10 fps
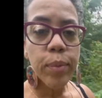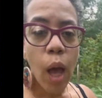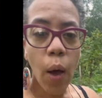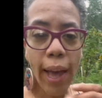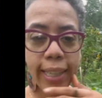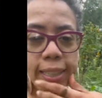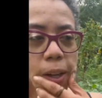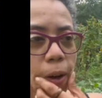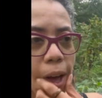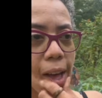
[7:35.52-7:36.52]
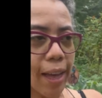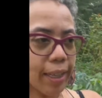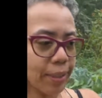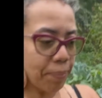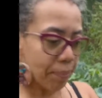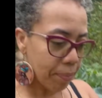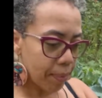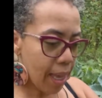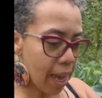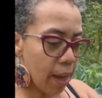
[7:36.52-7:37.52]
Okay, so
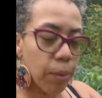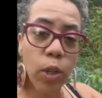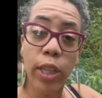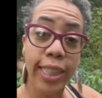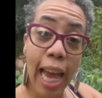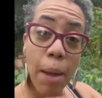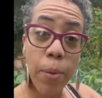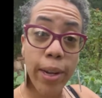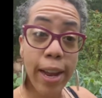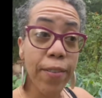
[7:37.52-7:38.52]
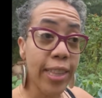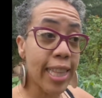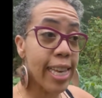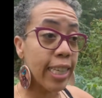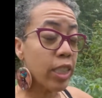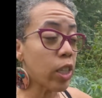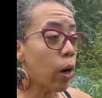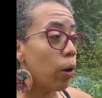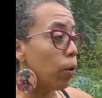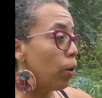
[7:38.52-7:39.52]
yeah, it was on a timer and everything,
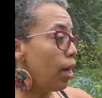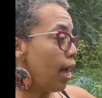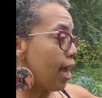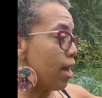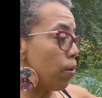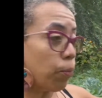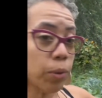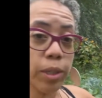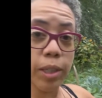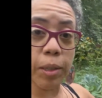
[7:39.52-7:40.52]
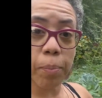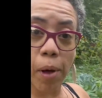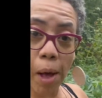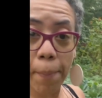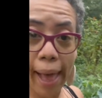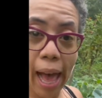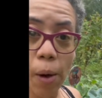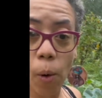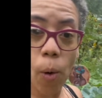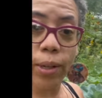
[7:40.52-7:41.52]
so it would pump out on